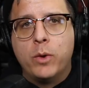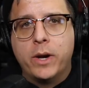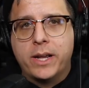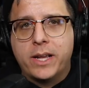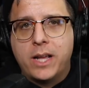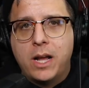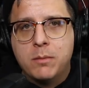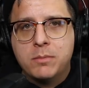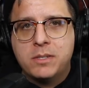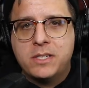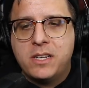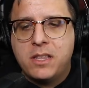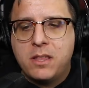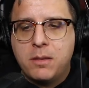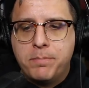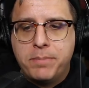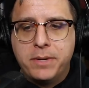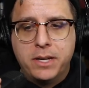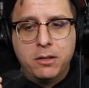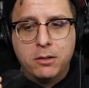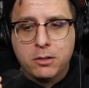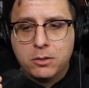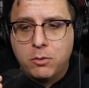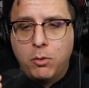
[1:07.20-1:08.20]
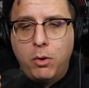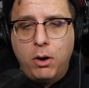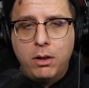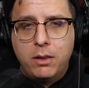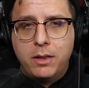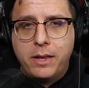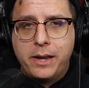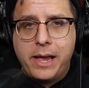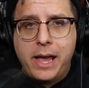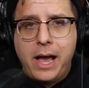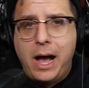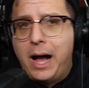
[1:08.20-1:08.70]
When it comes to the build
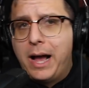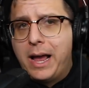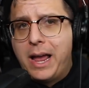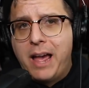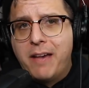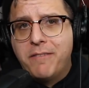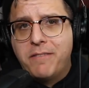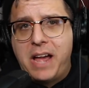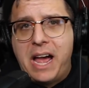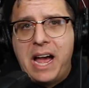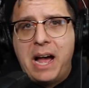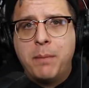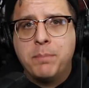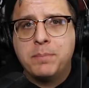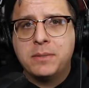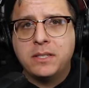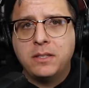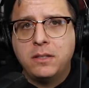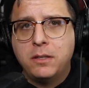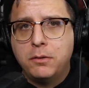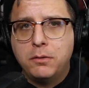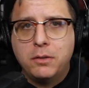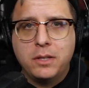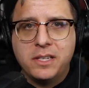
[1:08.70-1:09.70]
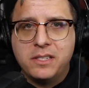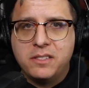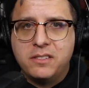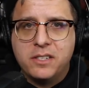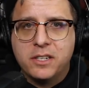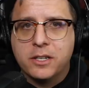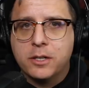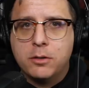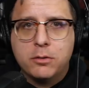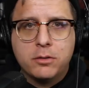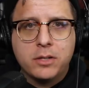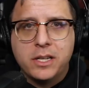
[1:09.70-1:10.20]
quality, I have absolutely
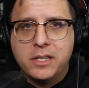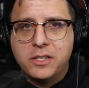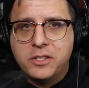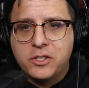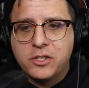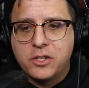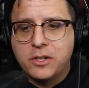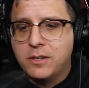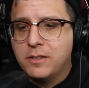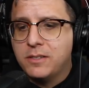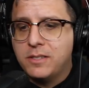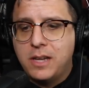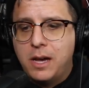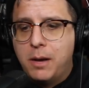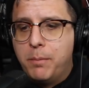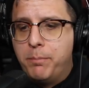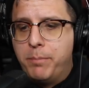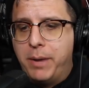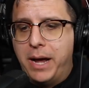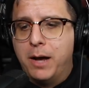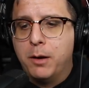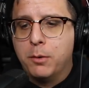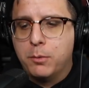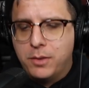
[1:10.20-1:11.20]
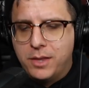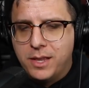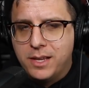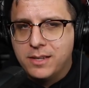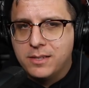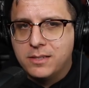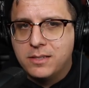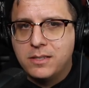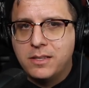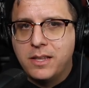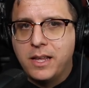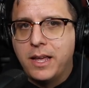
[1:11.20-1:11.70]
zero concerns about
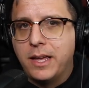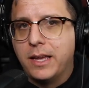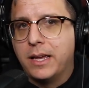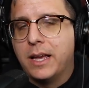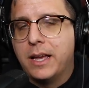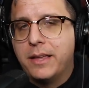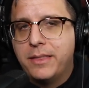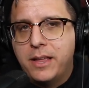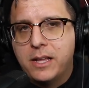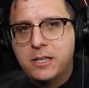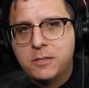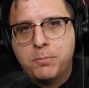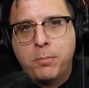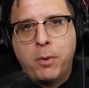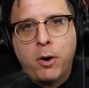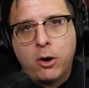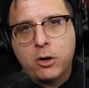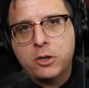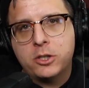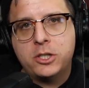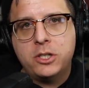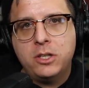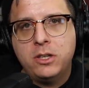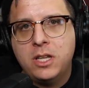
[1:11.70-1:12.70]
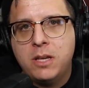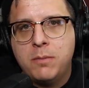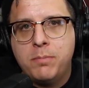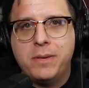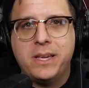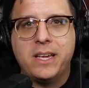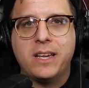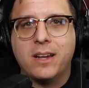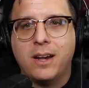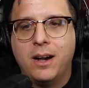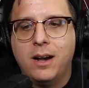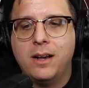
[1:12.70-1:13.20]
this thing, and that's partially
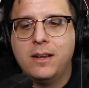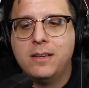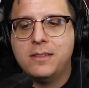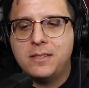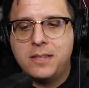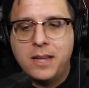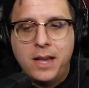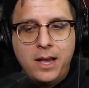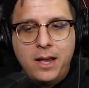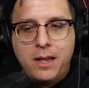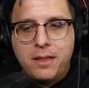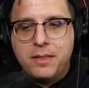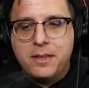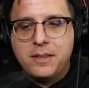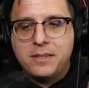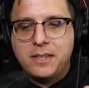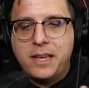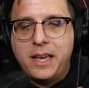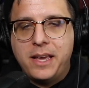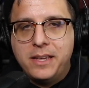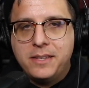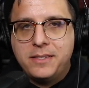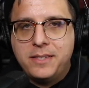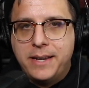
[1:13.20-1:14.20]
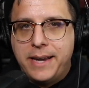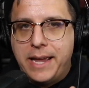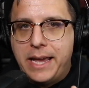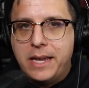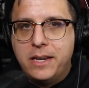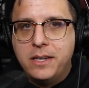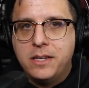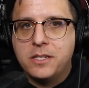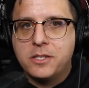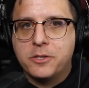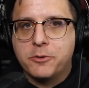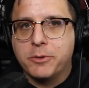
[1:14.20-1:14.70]
because this is an
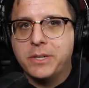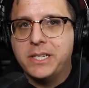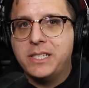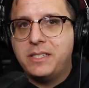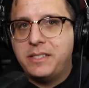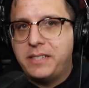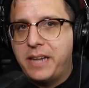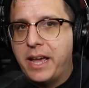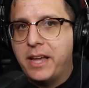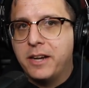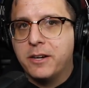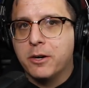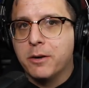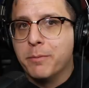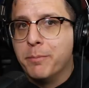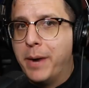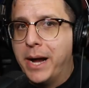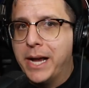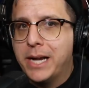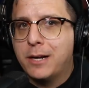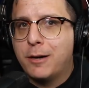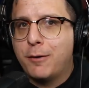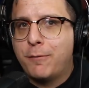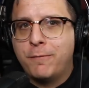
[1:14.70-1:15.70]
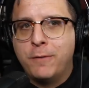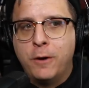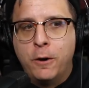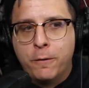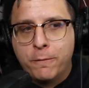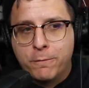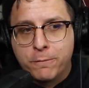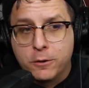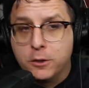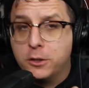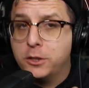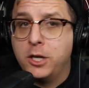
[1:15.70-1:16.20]
industry standard
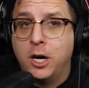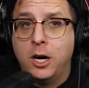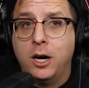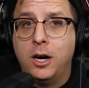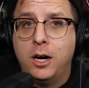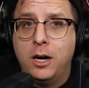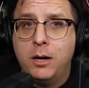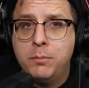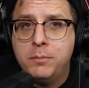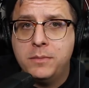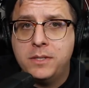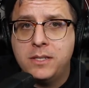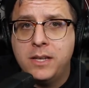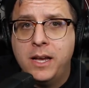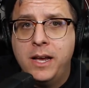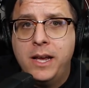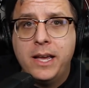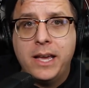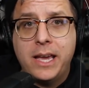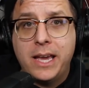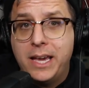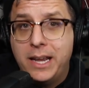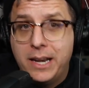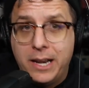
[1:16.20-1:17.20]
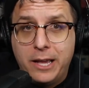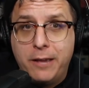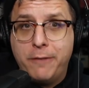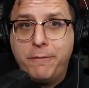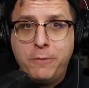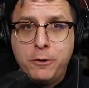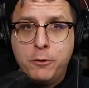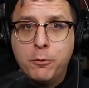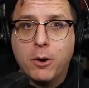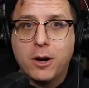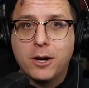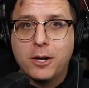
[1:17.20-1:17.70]
microphone for toms, and
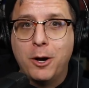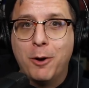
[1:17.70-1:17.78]
if you are